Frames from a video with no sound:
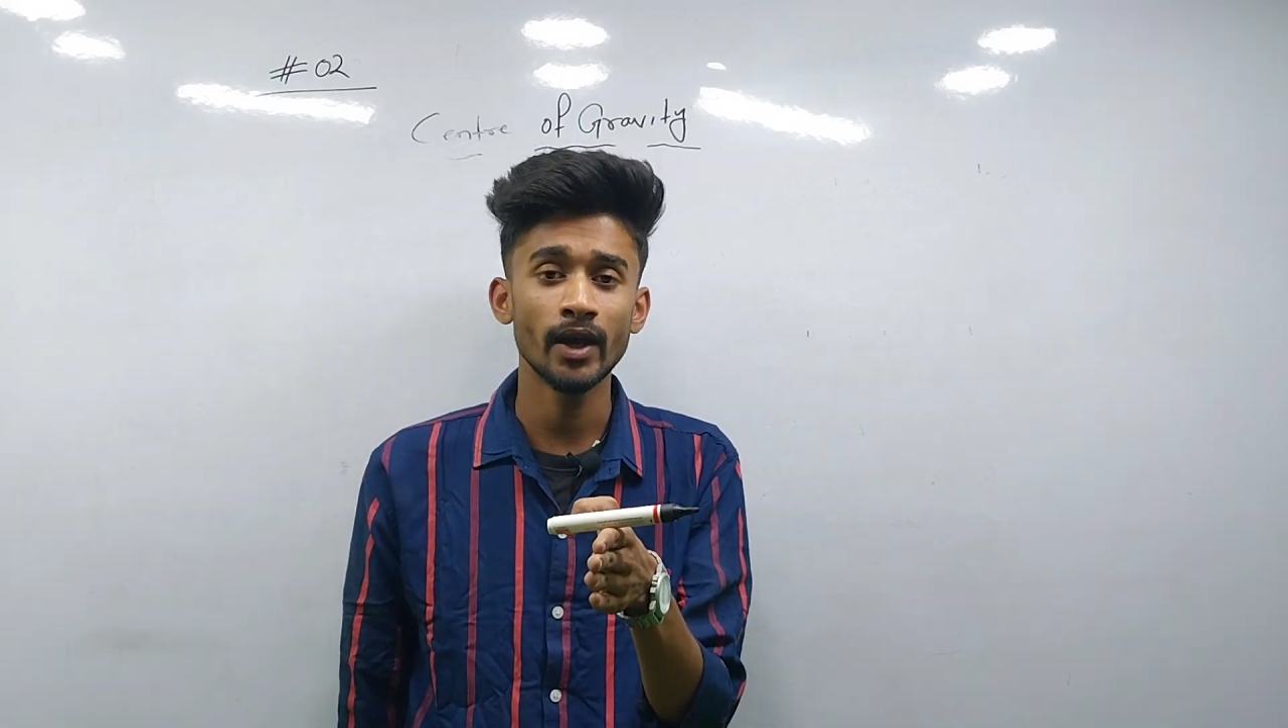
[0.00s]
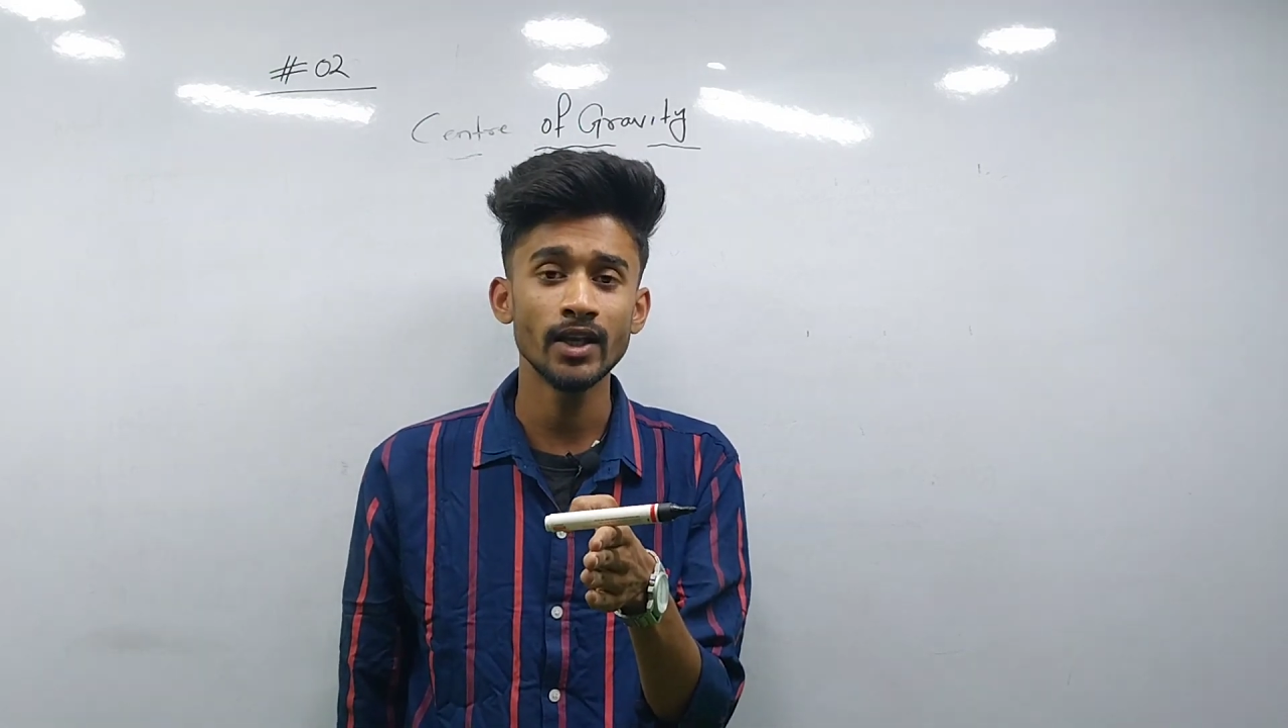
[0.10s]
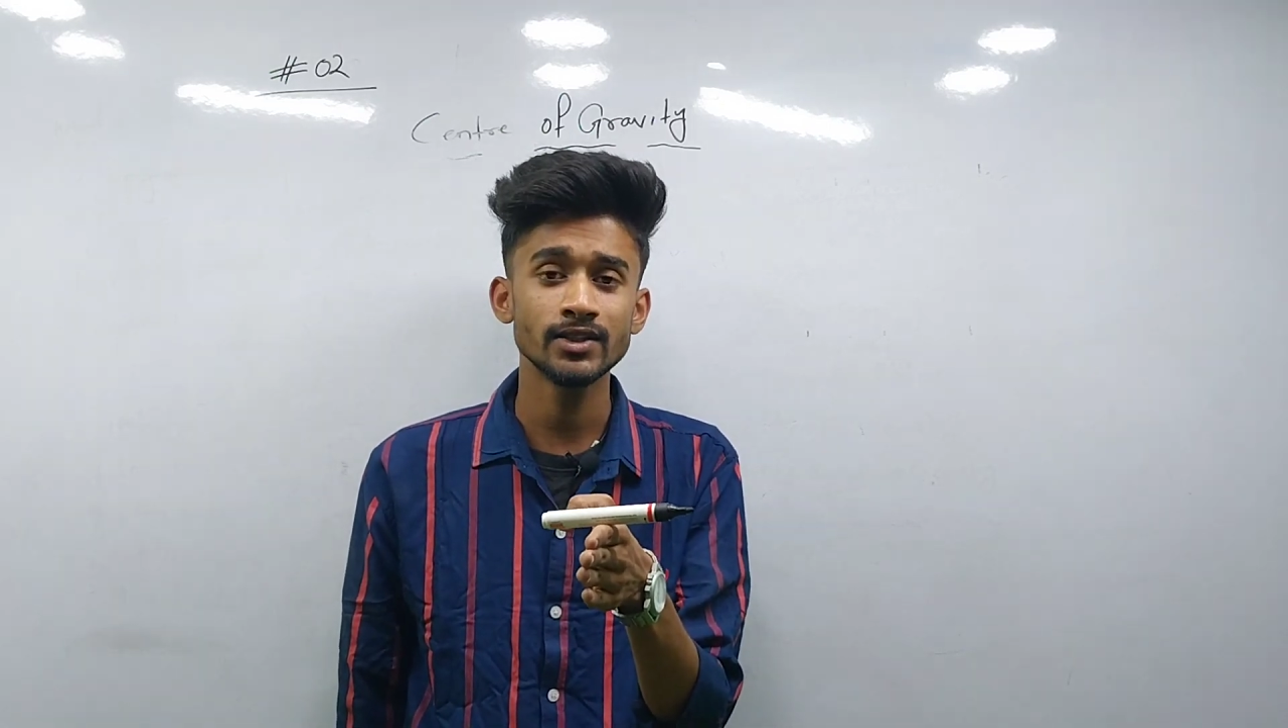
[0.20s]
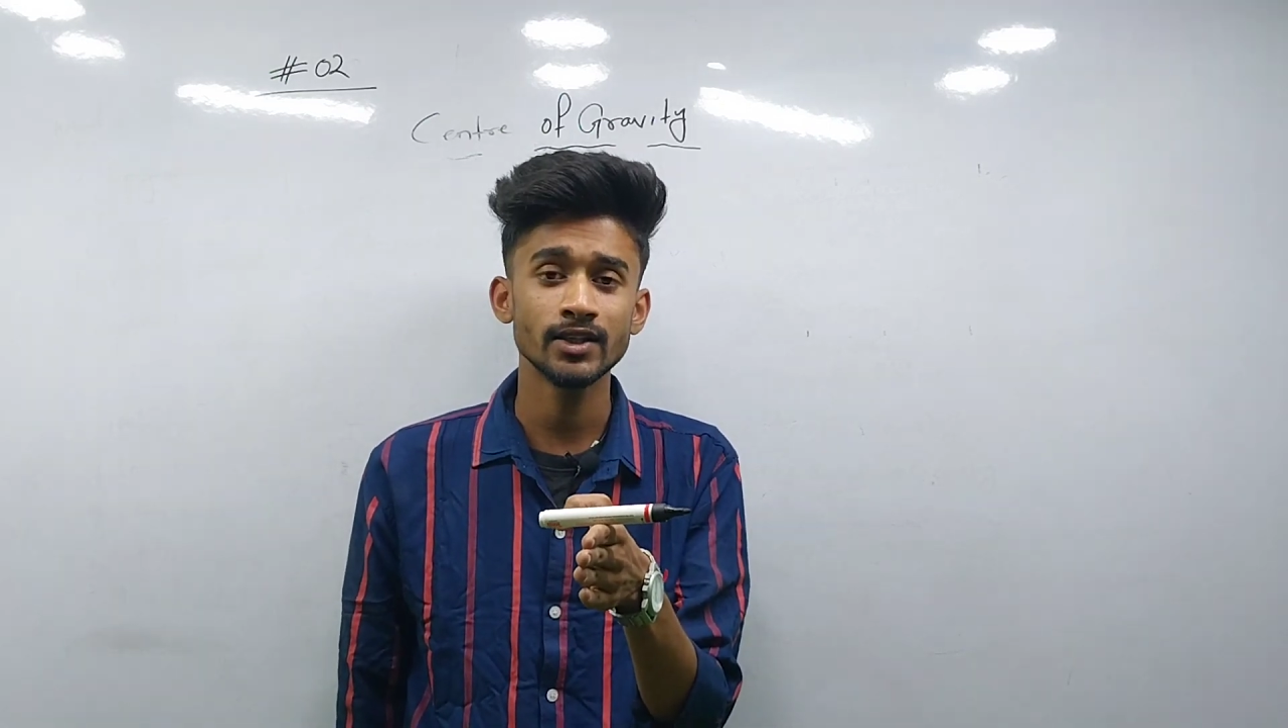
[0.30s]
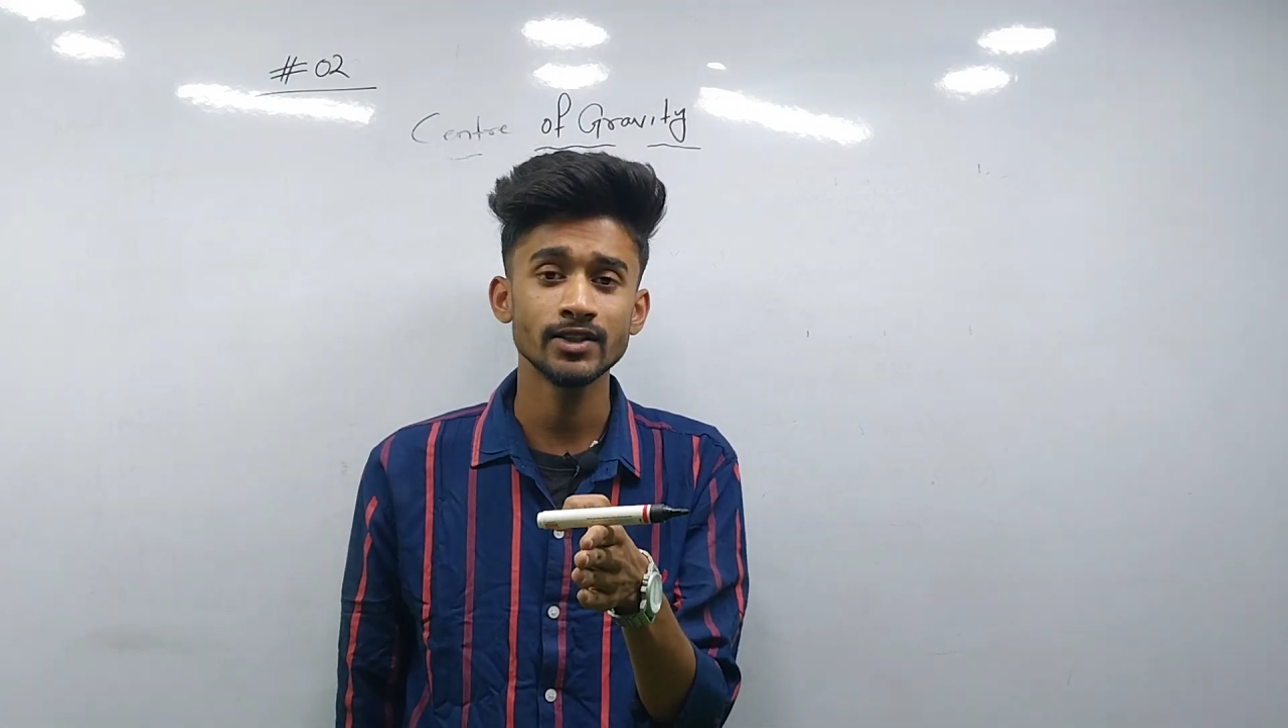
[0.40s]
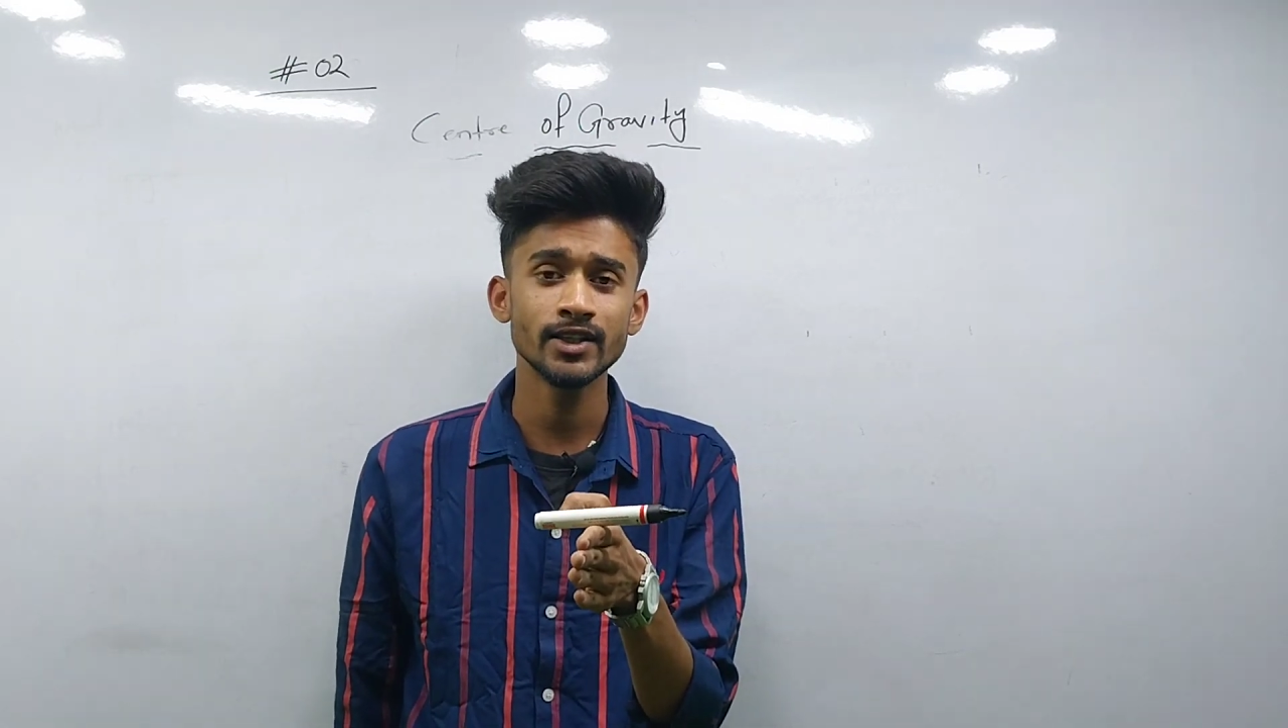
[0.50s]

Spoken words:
balance at the